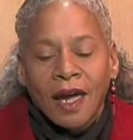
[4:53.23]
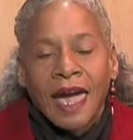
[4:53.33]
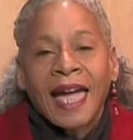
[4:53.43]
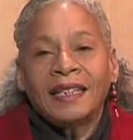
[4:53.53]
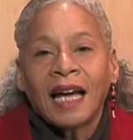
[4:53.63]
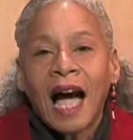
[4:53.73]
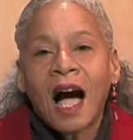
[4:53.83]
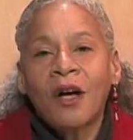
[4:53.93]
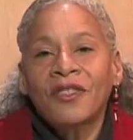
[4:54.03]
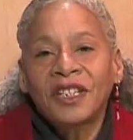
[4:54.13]
and
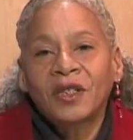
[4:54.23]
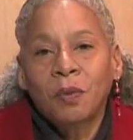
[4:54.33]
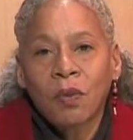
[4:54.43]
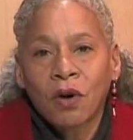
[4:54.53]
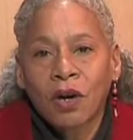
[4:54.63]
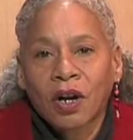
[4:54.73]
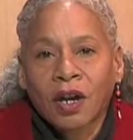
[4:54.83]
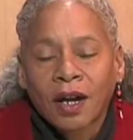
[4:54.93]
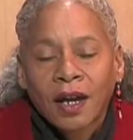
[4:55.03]
how this work